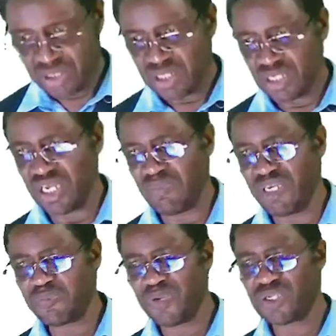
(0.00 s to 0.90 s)

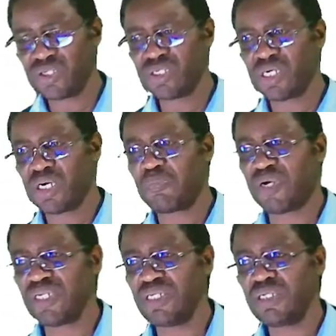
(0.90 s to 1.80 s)
Debit purchasing
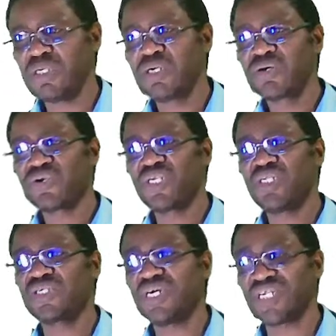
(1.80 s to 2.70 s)
company,
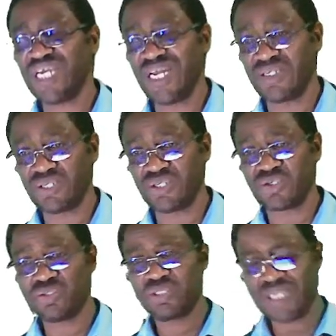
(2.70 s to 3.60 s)
credit
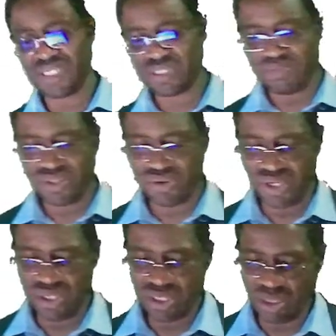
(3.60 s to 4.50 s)
realization. That's number
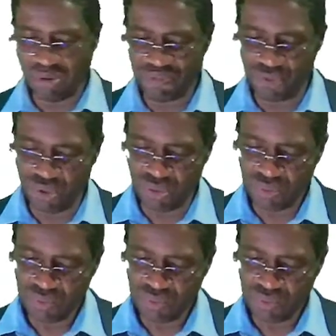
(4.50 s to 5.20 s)
three. Number four,